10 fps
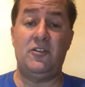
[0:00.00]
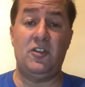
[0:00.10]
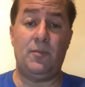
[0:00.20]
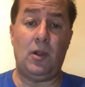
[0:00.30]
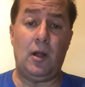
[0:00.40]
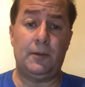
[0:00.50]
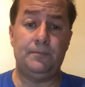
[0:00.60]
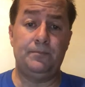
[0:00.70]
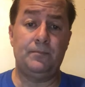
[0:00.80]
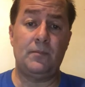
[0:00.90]
to this blog
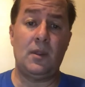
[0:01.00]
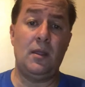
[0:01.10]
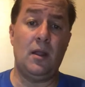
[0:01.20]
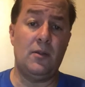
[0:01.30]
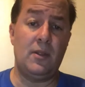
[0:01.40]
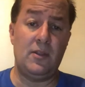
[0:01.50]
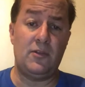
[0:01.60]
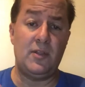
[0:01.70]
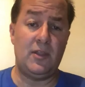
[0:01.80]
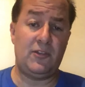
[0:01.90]
or
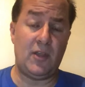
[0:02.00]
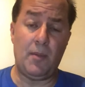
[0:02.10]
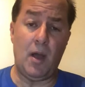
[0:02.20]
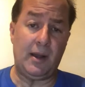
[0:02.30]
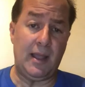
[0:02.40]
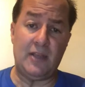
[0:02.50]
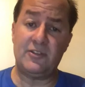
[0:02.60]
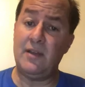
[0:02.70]
this podcast.